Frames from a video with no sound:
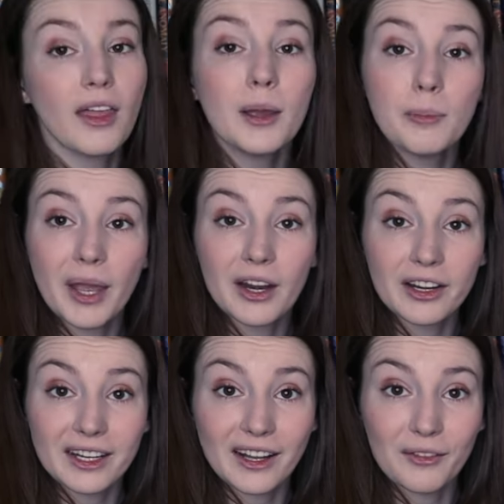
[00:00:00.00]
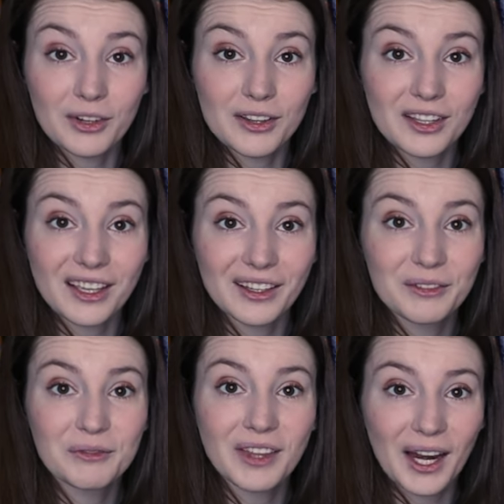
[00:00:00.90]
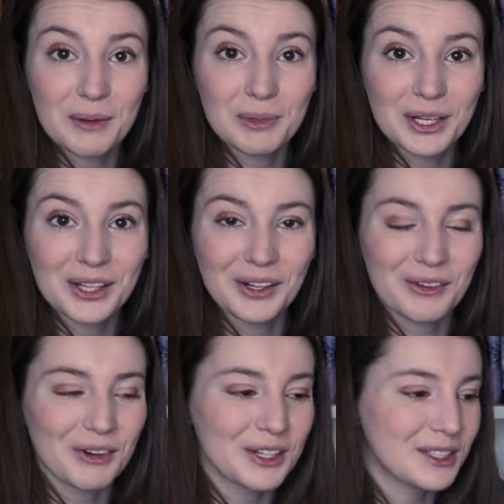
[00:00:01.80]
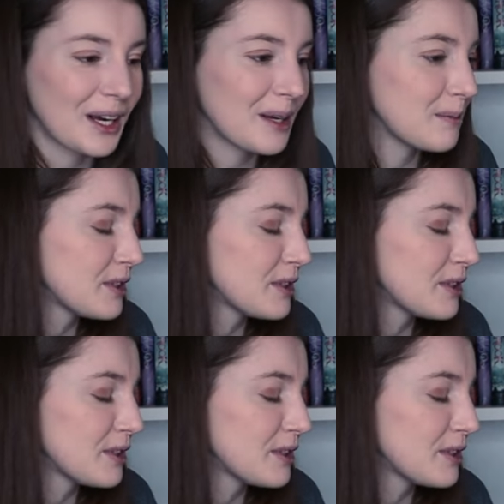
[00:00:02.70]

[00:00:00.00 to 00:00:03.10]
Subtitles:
they buried everything that I put in there the first time.